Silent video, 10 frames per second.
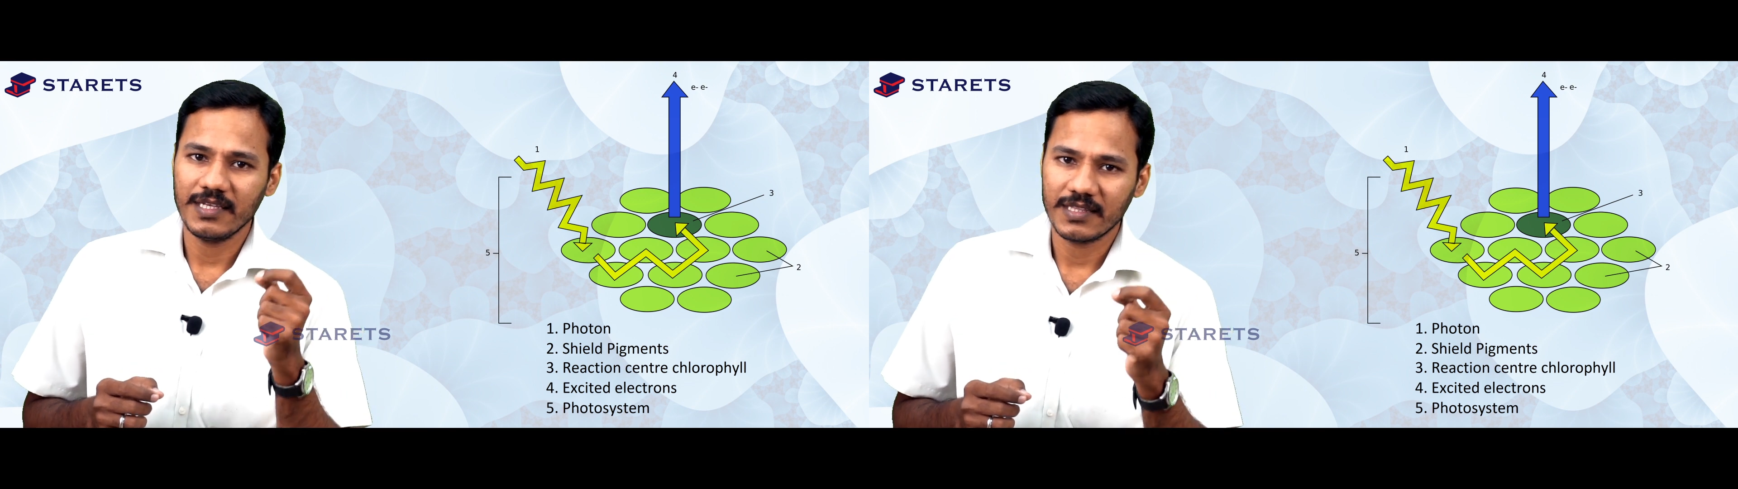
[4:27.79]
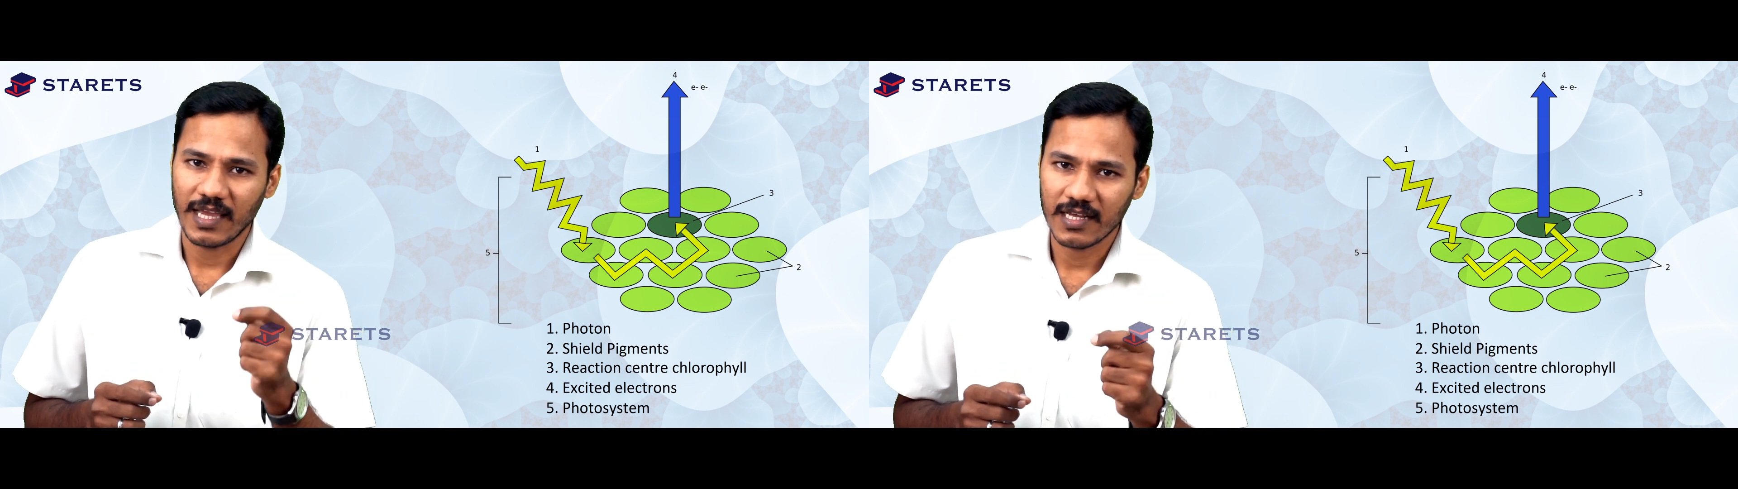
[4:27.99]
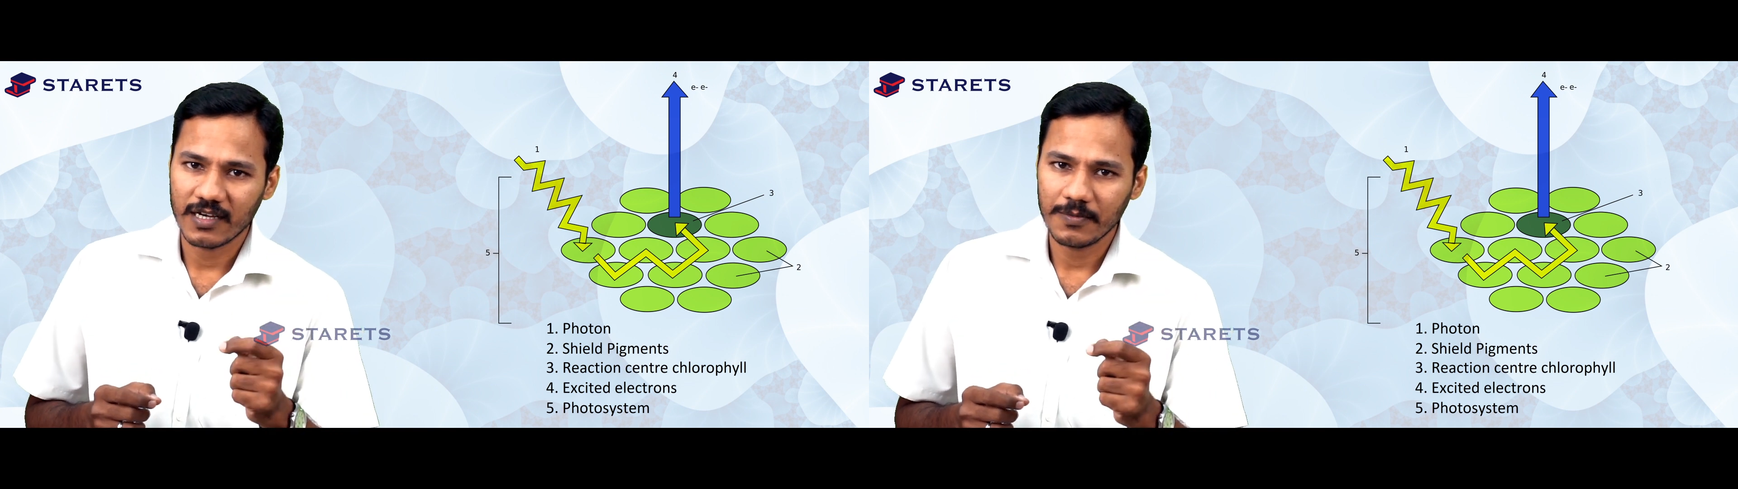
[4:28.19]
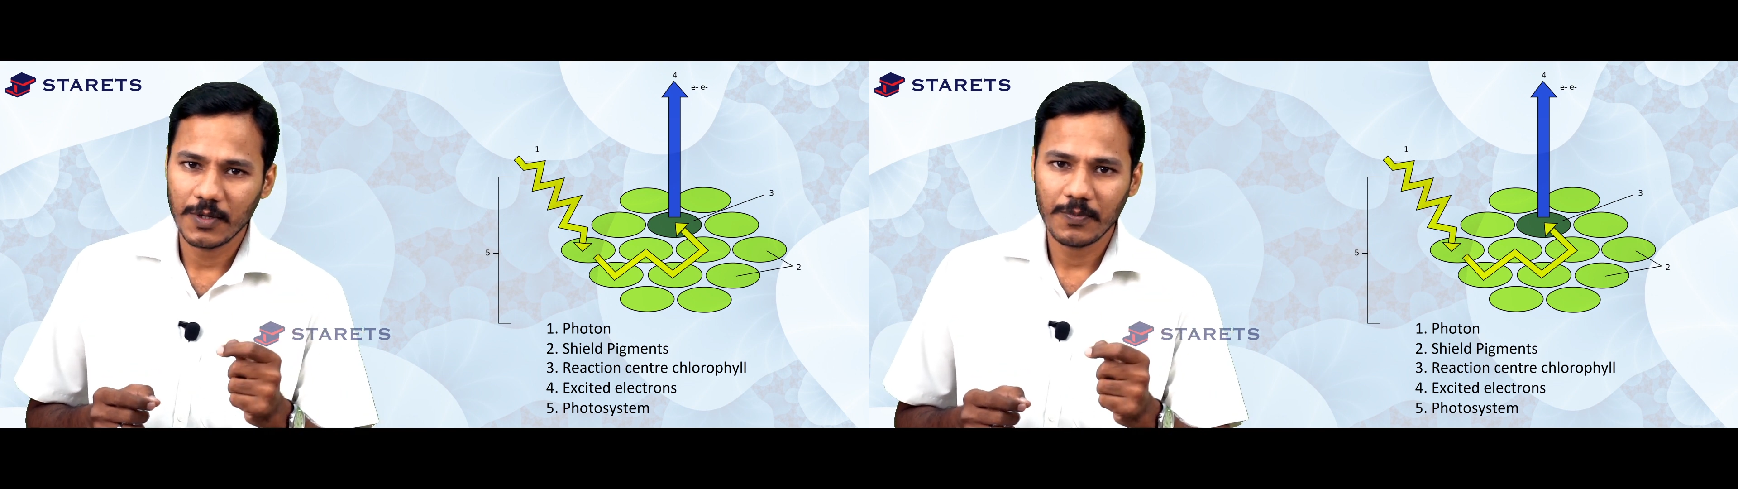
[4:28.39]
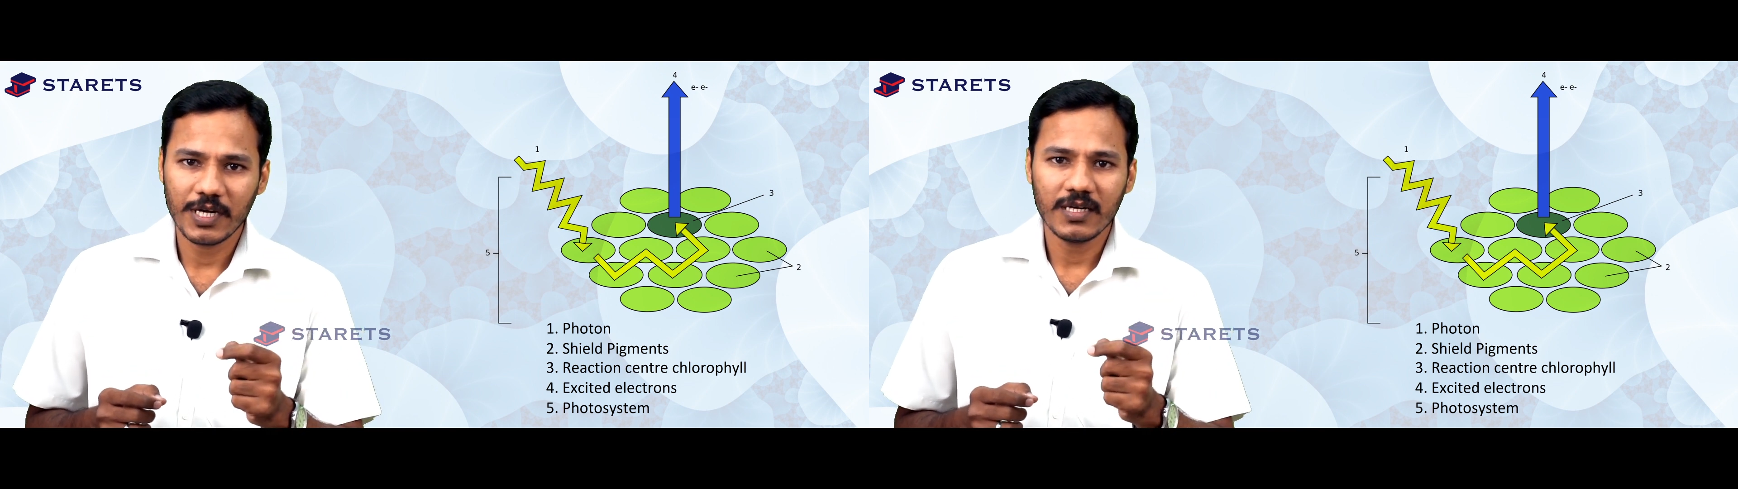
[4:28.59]
thylakoid
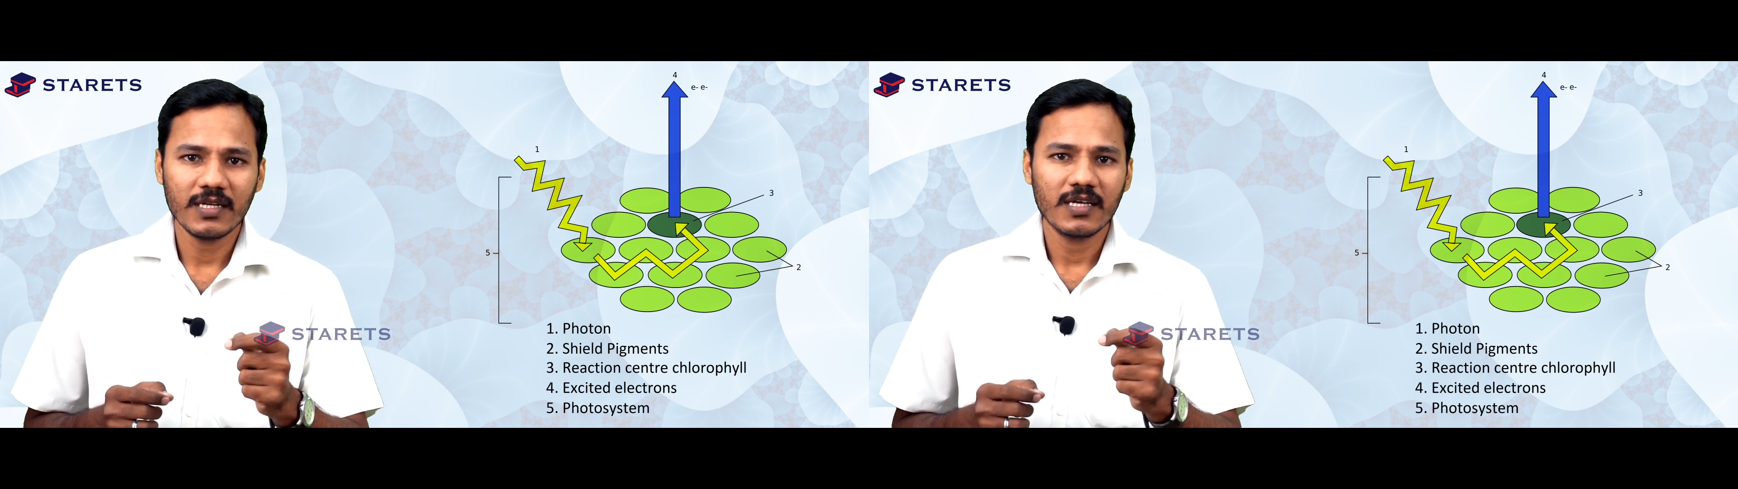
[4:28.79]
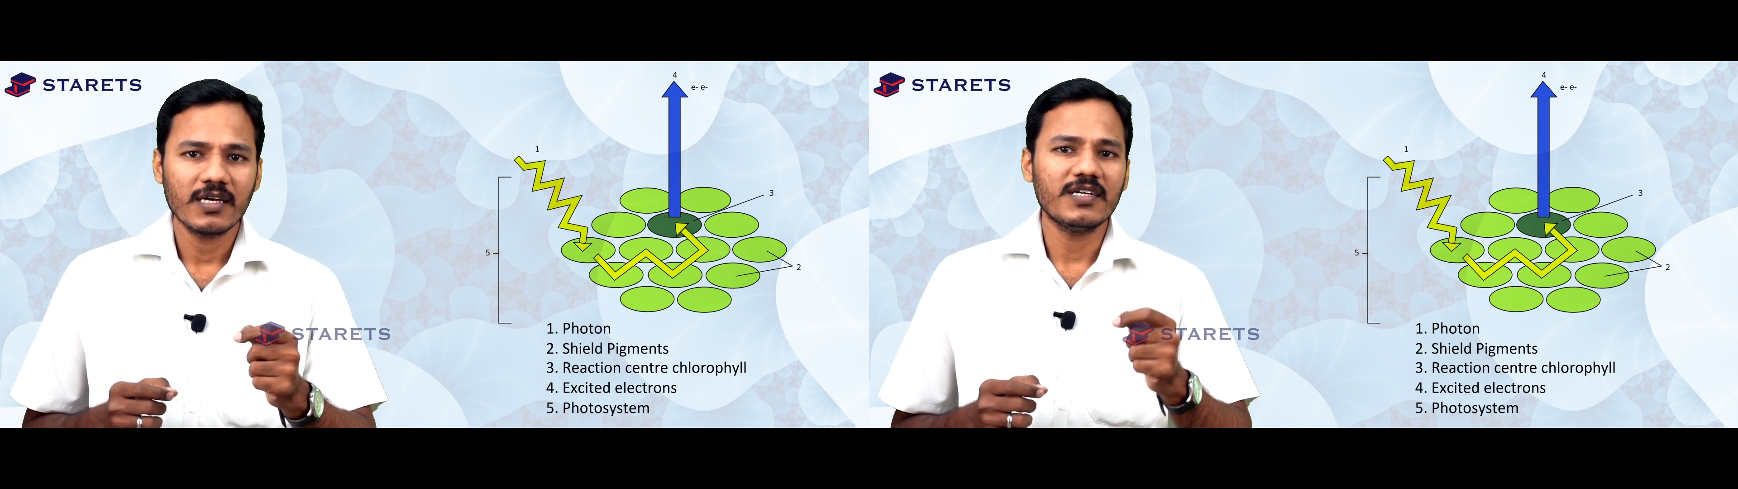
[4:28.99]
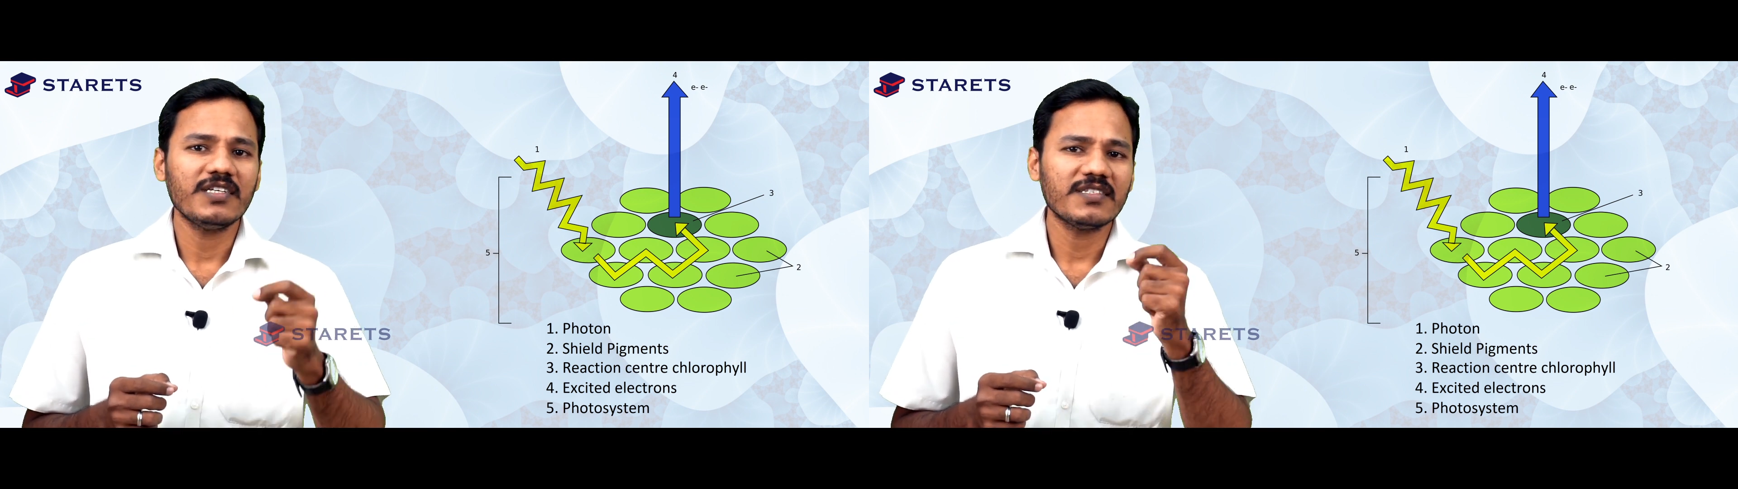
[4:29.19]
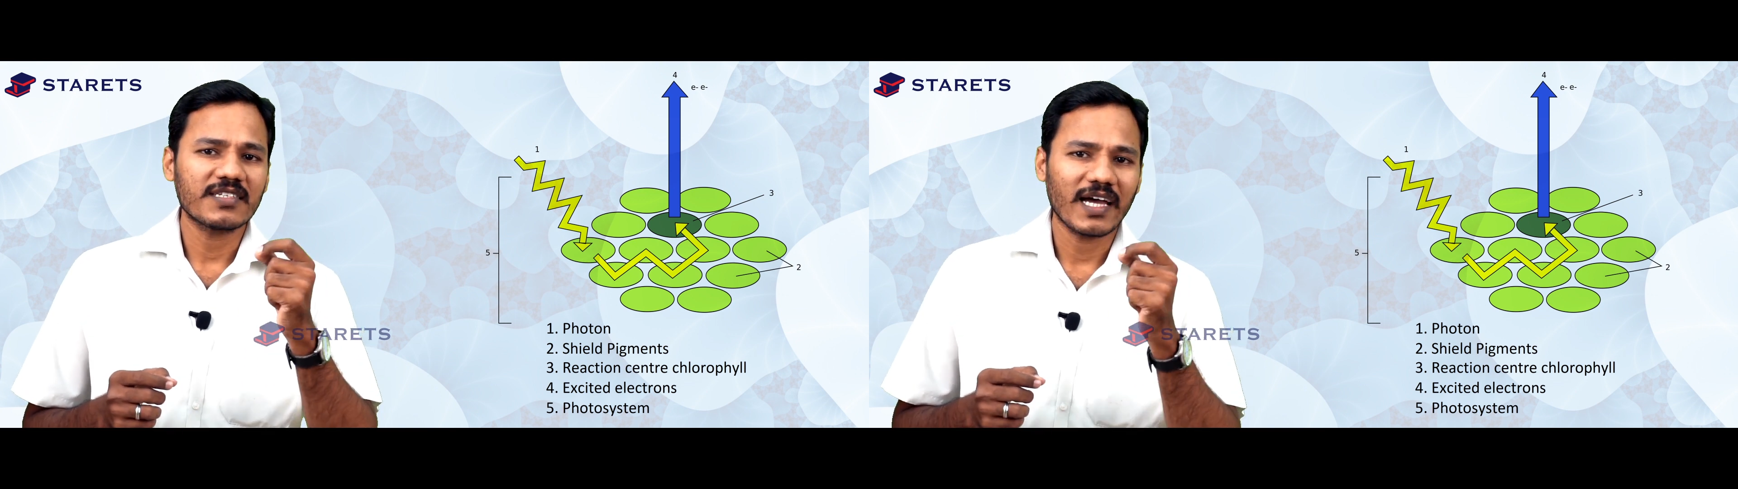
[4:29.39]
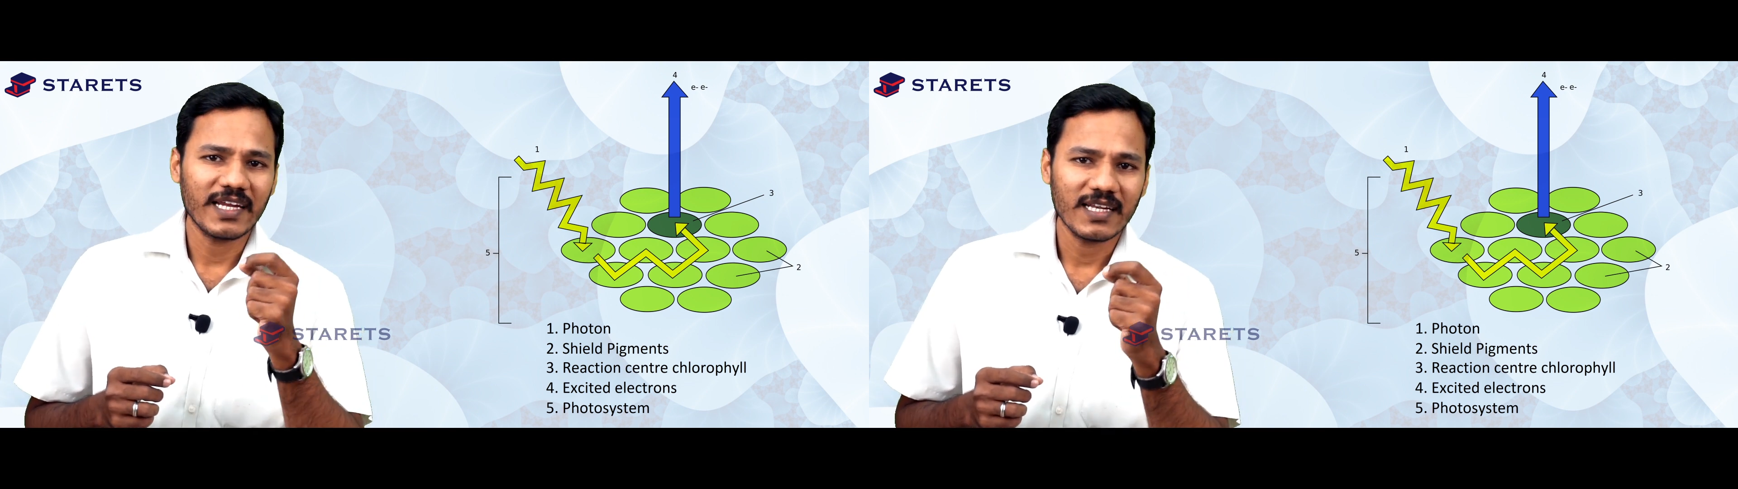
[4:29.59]
membrane and
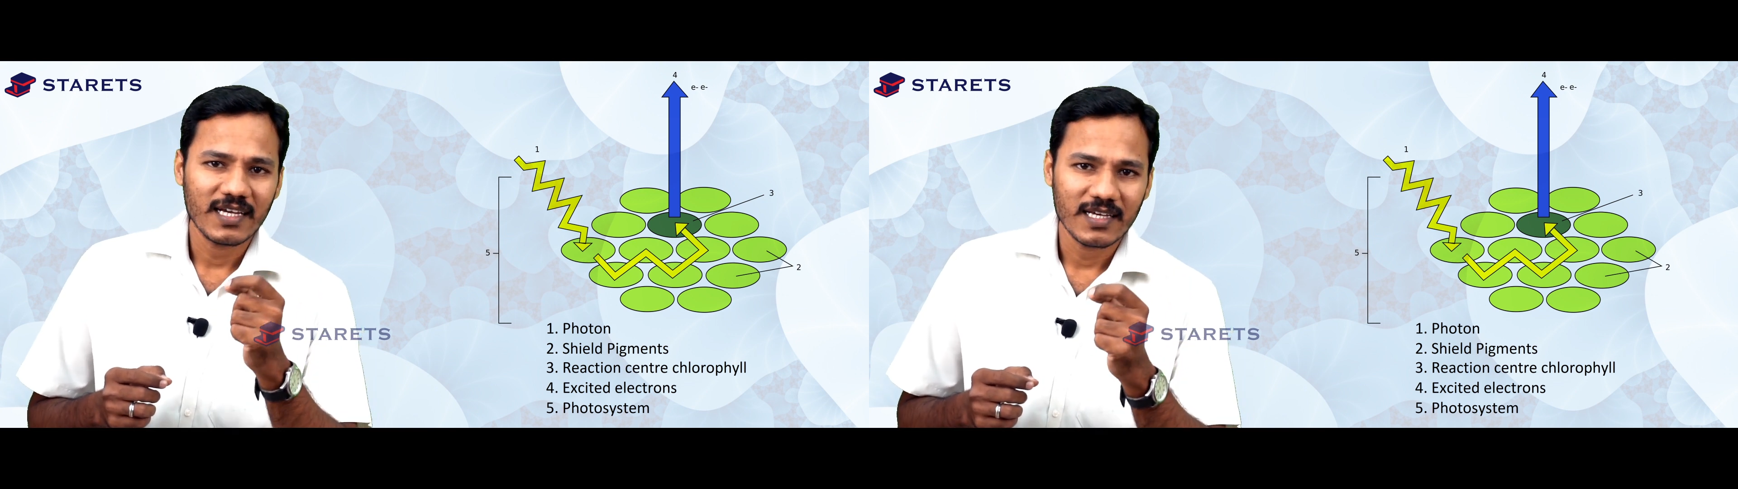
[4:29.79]
inside